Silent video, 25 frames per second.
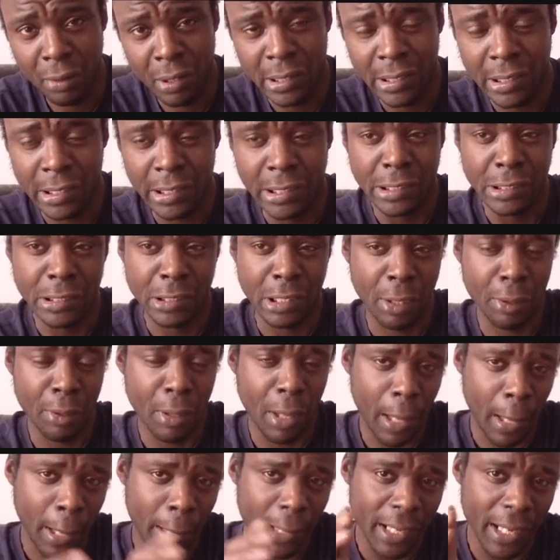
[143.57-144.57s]

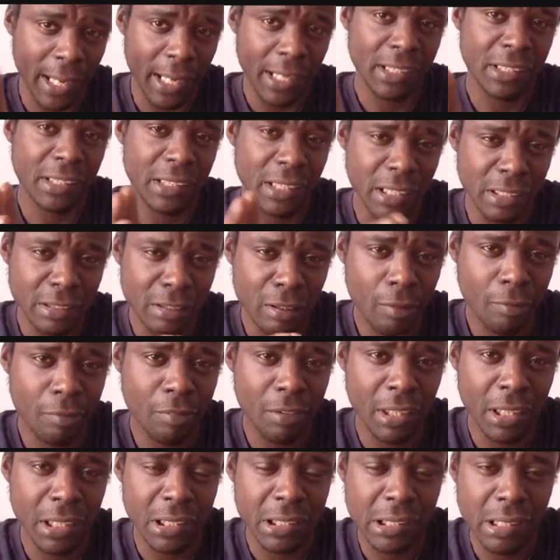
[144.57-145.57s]
So yes, it's
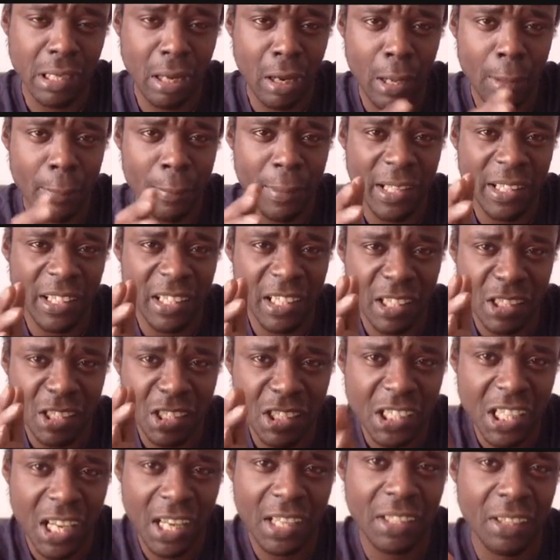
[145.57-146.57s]
obvious I'm in the
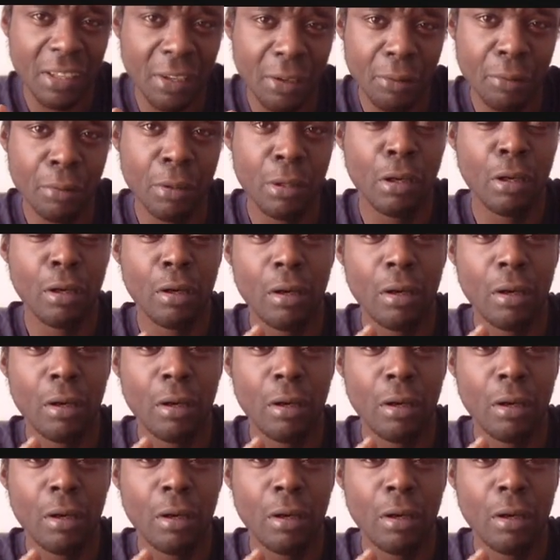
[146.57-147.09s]
shadow